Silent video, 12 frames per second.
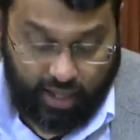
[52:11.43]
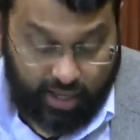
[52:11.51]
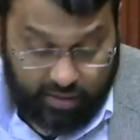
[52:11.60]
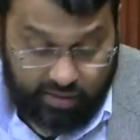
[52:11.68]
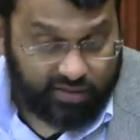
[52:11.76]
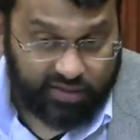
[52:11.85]

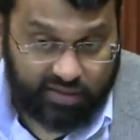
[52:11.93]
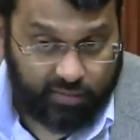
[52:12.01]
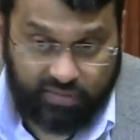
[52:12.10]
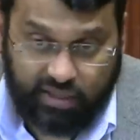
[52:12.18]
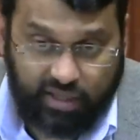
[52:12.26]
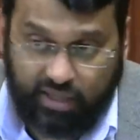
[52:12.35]
And this is
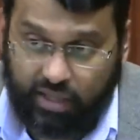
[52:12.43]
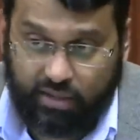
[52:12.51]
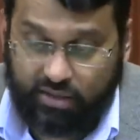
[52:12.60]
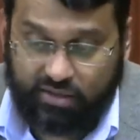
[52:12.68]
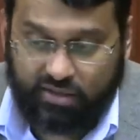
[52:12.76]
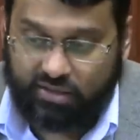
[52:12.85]
something,
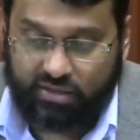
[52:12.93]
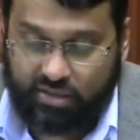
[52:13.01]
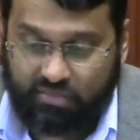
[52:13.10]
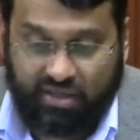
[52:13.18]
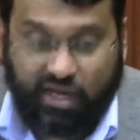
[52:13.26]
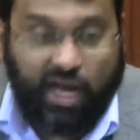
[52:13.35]
again, this isn't
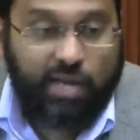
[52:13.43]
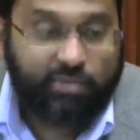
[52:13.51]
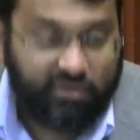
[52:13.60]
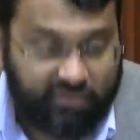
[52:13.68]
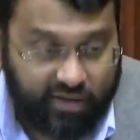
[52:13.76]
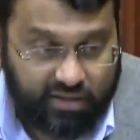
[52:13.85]
something
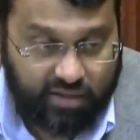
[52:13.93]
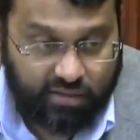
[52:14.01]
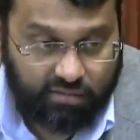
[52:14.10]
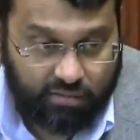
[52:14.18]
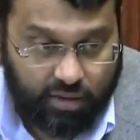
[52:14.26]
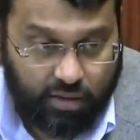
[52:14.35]
I'm inventing.